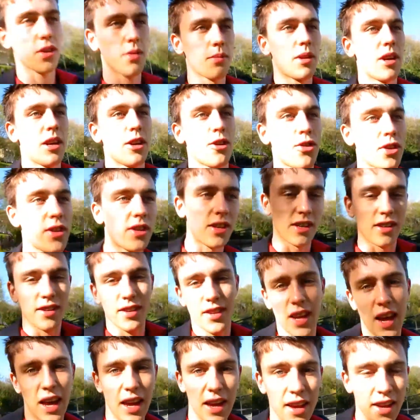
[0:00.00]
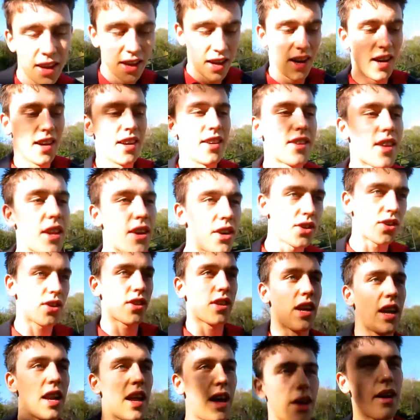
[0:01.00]
something interesting to say, instead of just
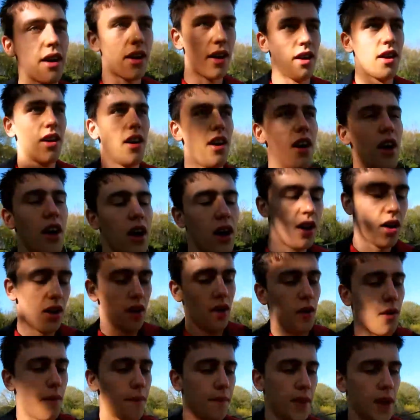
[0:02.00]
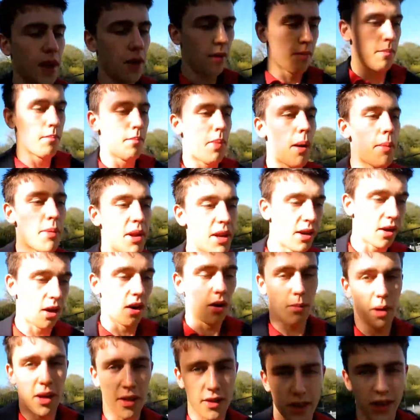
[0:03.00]
sitting here babbling on
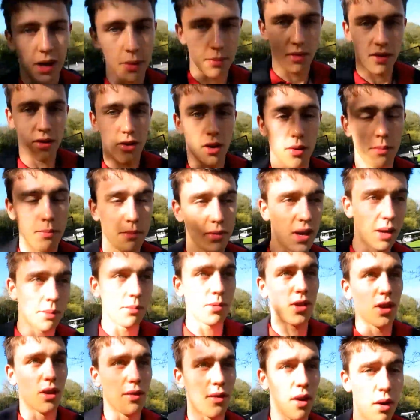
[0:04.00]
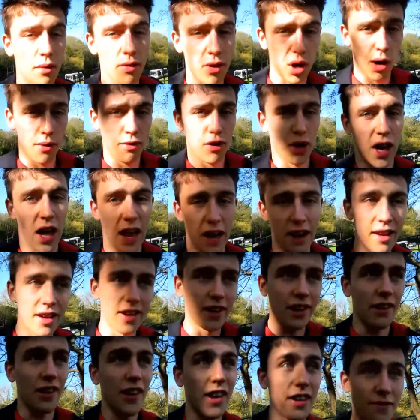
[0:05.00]
about the same stuff over and over again.
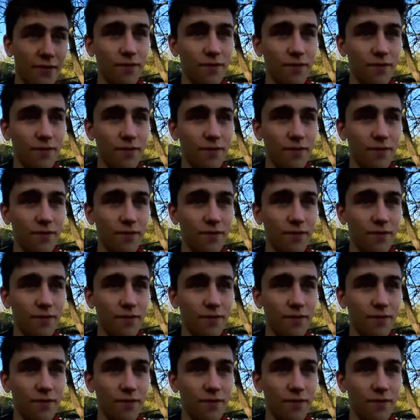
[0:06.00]
All right,